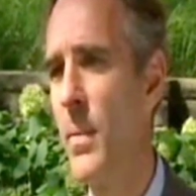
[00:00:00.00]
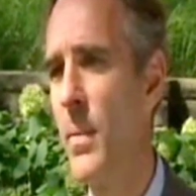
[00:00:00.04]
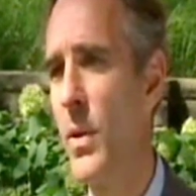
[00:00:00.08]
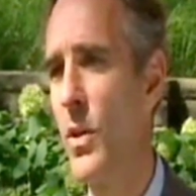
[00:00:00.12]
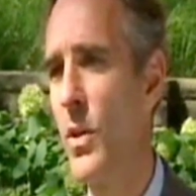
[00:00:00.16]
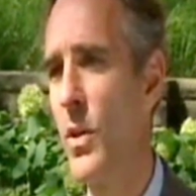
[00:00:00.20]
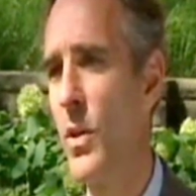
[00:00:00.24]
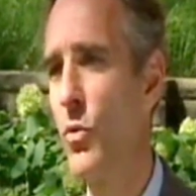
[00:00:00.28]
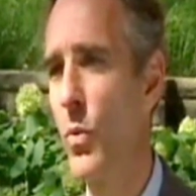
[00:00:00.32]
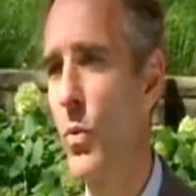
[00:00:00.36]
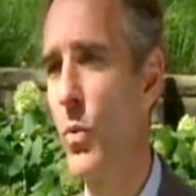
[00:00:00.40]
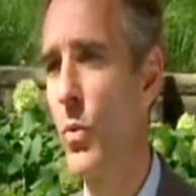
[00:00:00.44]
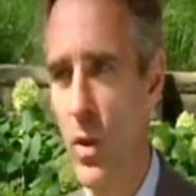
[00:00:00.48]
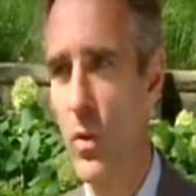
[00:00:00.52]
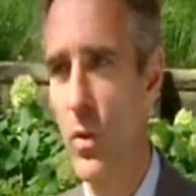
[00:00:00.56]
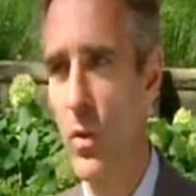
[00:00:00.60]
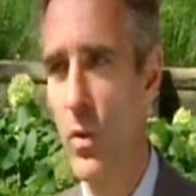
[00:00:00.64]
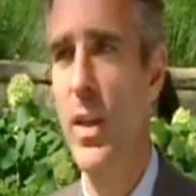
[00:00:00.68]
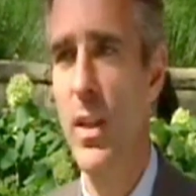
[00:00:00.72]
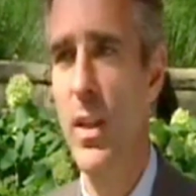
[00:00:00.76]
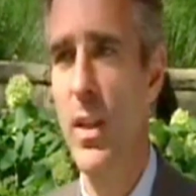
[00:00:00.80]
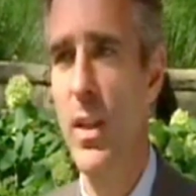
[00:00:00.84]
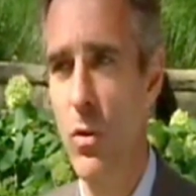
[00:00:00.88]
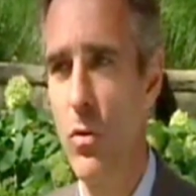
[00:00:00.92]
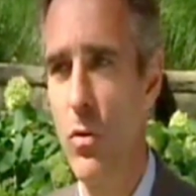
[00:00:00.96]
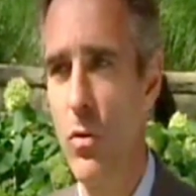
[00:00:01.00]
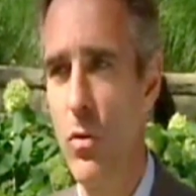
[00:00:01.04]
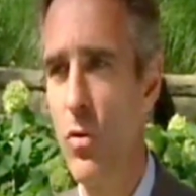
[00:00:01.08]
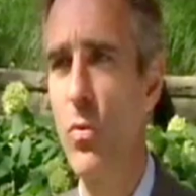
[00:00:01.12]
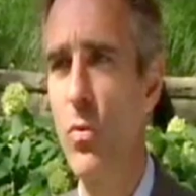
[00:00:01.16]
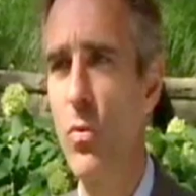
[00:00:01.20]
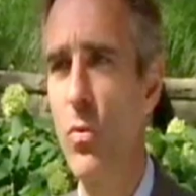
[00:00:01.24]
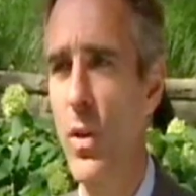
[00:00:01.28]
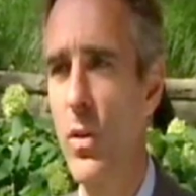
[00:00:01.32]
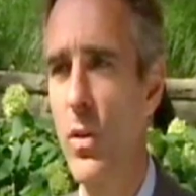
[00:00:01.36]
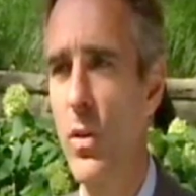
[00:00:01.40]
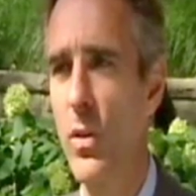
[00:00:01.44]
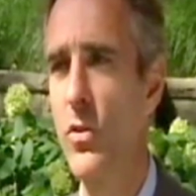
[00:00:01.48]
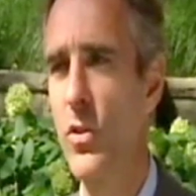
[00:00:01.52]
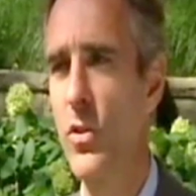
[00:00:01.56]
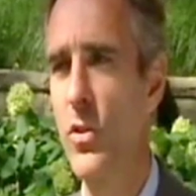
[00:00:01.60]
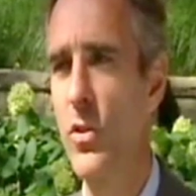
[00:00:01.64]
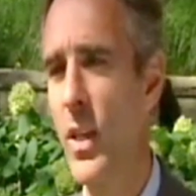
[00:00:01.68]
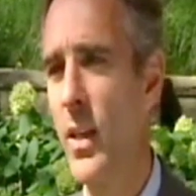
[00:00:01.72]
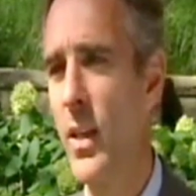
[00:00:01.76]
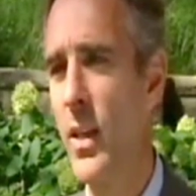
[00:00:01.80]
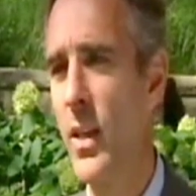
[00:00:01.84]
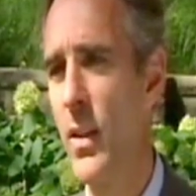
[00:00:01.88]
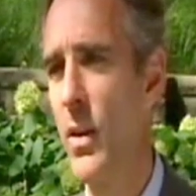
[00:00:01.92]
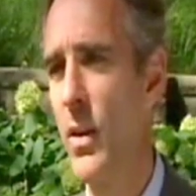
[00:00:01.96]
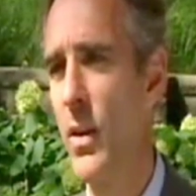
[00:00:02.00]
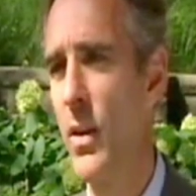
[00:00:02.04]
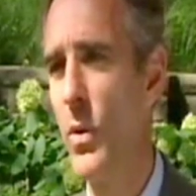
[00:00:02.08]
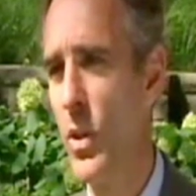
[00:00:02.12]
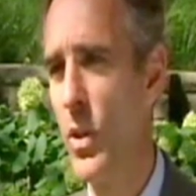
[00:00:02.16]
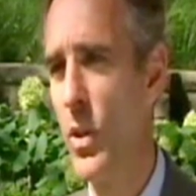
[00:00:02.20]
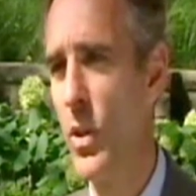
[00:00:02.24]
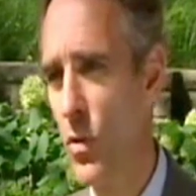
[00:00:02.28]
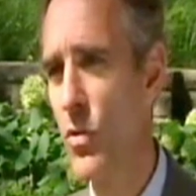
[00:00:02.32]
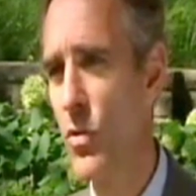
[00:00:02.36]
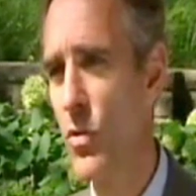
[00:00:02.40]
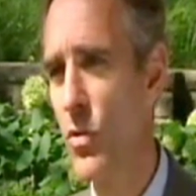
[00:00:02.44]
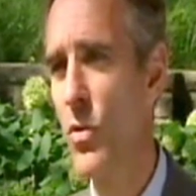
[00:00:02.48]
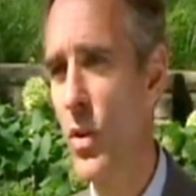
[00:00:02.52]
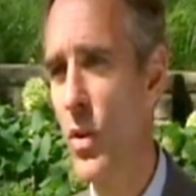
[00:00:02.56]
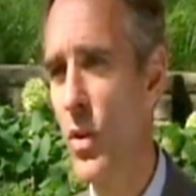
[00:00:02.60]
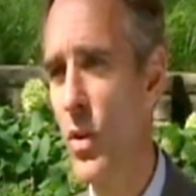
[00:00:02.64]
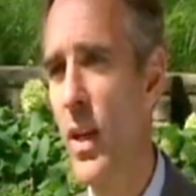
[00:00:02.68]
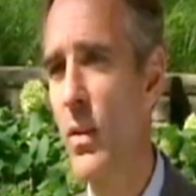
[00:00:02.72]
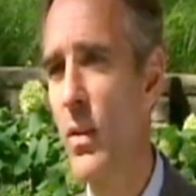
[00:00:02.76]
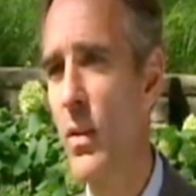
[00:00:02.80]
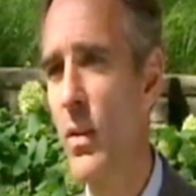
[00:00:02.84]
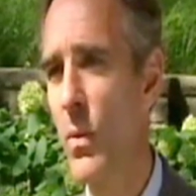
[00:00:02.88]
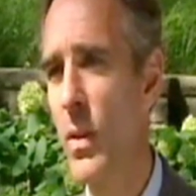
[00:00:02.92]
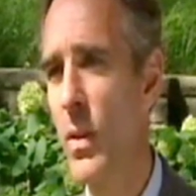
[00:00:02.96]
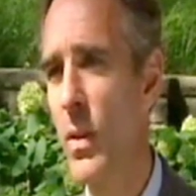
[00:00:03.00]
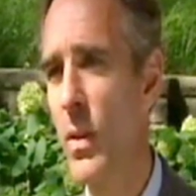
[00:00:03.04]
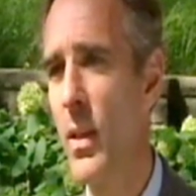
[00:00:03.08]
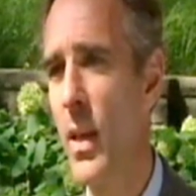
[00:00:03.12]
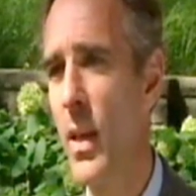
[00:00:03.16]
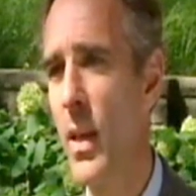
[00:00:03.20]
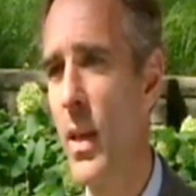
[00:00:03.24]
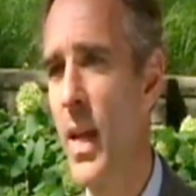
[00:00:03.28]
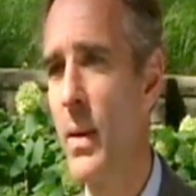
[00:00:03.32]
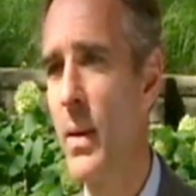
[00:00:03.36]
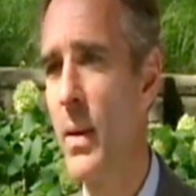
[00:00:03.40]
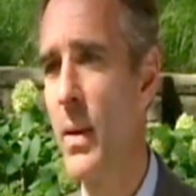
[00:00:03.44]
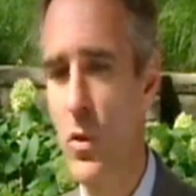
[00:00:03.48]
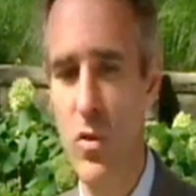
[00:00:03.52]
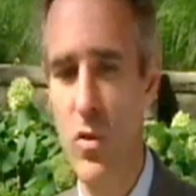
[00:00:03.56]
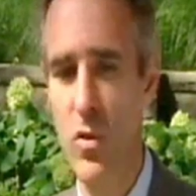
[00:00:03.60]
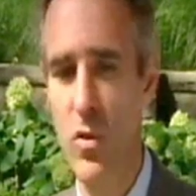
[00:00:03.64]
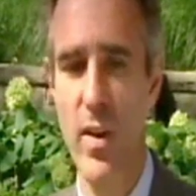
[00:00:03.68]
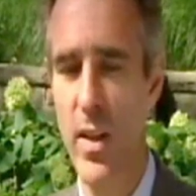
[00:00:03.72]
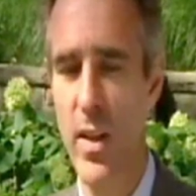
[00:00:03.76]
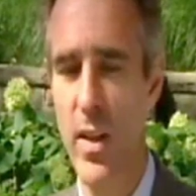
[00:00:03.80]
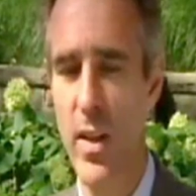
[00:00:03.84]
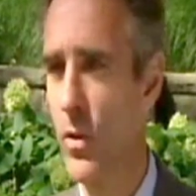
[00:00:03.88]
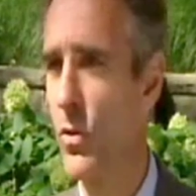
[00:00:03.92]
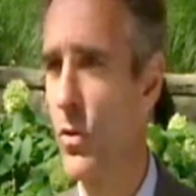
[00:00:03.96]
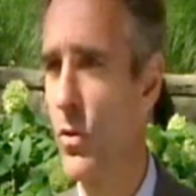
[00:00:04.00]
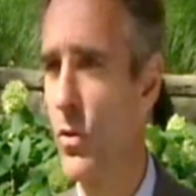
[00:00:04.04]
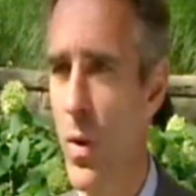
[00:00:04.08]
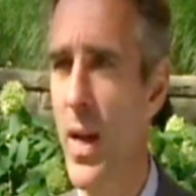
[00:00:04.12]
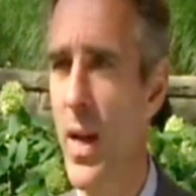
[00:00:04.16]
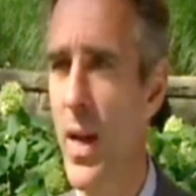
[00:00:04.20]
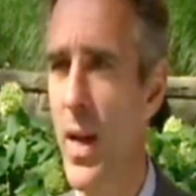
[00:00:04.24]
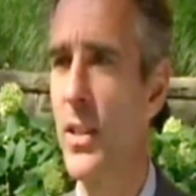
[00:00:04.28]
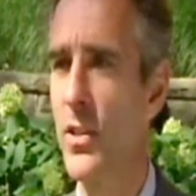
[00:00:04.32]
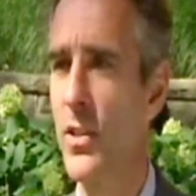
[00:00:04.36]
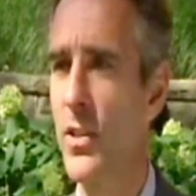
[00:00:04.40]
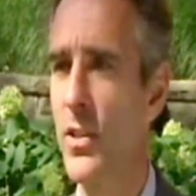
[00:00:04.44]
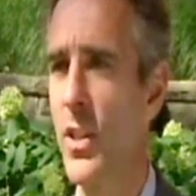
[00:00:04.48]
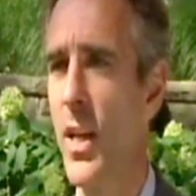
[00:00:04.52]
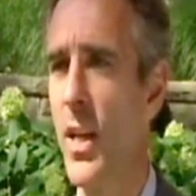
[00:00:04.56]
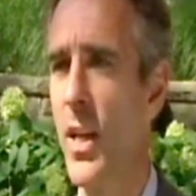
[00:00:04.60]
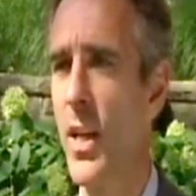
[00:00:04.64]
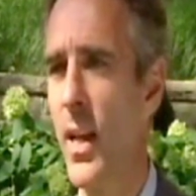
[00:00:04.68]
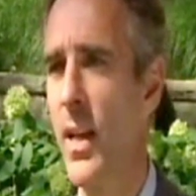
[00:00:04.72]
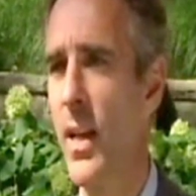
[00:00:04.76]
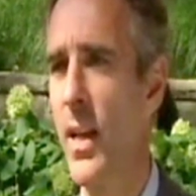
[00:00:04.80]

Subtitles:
because we don't get the nutrients that we used to get when the animals fed on grass.